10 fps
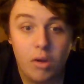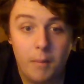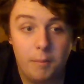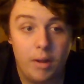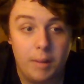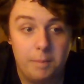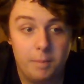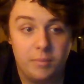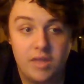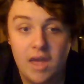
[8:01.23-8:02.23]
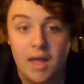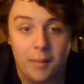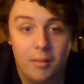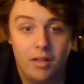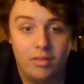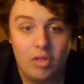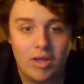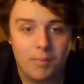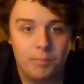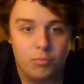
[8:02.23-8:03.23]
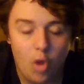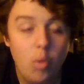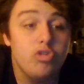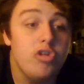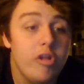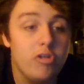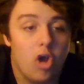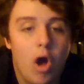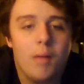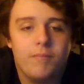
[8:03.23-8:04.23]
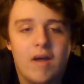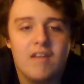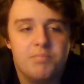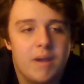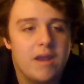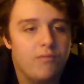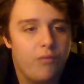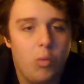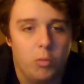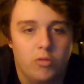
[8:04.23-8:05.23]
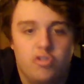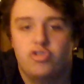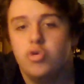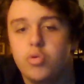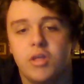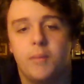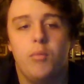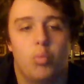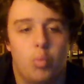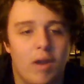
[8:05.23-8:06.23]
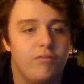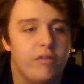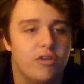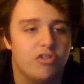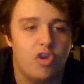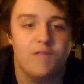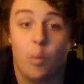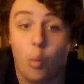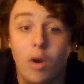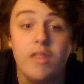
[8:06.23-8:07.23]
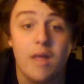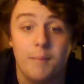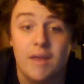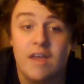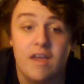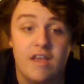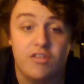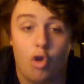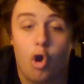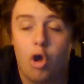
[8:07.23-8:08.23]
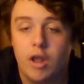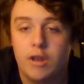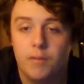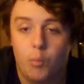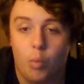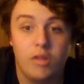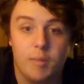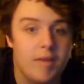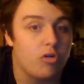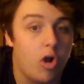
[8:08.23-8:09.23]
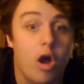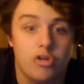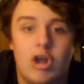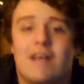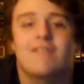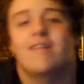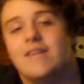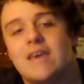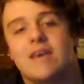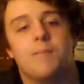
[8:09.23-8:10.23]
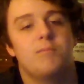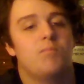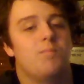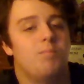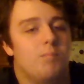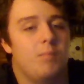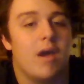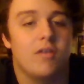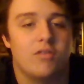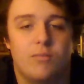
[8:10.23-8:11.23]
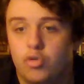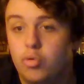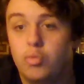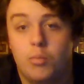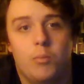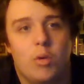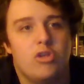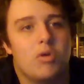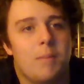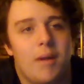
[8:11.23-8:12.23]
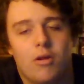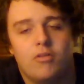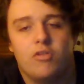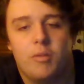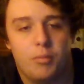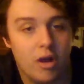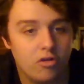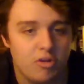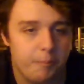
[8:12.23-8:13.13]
But, yeah, like, those are their top 5 paid forwards. 2 of them rightfully deserve it. One of them is on one of the better contracts in the league because of when you compare it to the production.